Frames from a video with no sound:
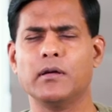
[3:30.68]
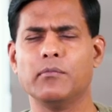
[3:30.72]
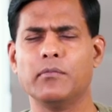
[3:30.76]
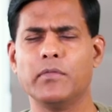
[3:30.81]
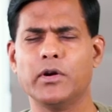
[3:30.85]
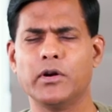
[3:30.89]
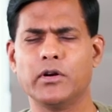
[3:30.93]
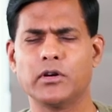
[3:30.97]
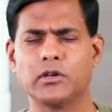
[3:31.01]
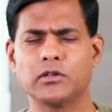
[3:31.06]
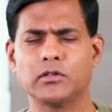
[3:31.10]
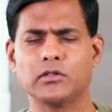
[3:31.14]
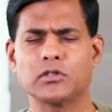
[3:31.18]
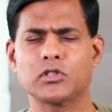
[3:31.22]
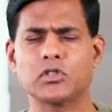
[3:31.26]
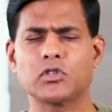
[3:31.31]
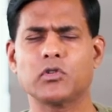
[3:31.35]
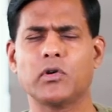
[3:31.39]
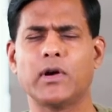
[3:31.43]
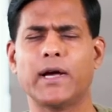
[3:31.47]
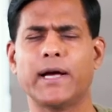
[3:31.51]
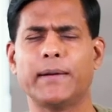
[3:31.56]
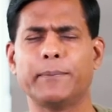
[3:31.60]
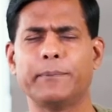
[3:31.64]
miracles
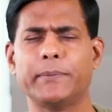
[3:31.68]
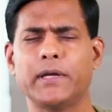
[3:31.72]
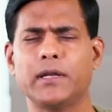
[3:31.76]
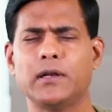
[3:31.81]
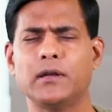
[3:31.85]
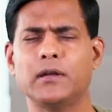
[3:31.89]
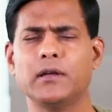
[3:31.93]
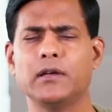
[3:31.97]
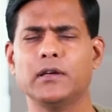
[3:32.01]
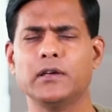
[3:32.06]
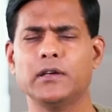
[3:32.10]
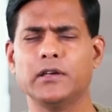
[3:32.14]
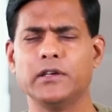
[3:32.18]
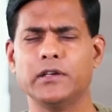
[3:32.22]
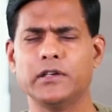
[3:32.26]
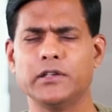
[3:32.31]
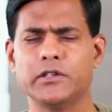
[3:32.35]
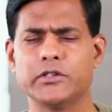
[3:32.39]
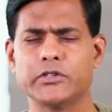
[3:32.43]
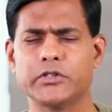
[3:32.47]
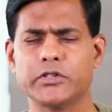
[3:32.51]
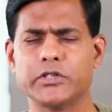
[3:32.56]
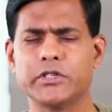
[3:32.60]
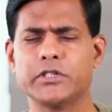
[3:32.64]
to happen.
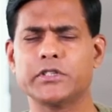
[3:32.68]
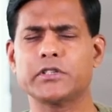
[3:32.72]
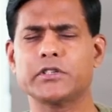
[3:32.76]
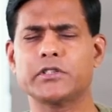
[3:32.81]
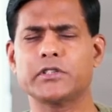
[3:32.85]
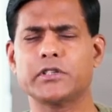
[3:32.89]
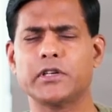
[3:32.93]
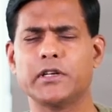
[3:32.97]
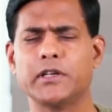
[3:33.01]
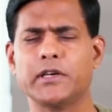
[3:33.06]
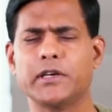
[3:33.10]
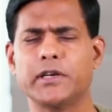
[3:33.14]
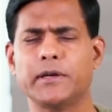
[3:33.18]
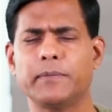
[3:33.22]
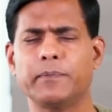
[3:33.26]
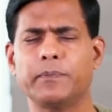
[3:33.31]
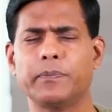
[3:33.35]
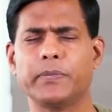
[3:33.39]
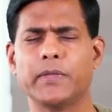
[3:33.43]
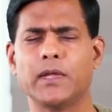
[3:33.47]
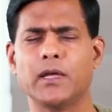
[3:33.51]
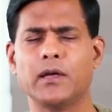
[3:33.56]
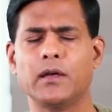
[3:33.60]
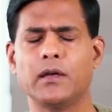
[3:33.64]
In Jesus' name,
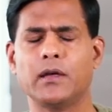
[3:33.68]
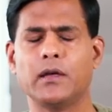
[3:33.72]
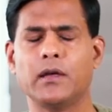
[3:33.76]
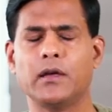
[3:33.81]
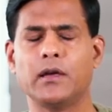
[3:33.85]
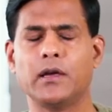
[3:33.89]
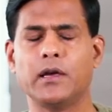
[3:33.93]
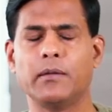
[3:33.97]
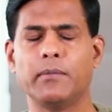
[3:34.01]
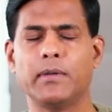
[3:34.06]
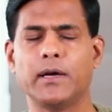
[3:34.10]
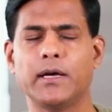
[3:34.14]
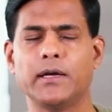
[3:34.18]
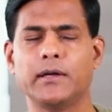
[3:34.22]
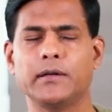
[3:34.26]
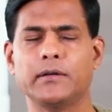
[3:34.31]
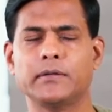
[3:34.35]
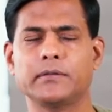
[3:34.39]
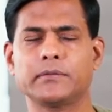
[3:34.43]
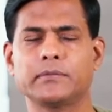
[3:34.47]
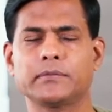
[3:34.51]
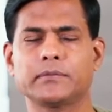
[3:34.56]
amen.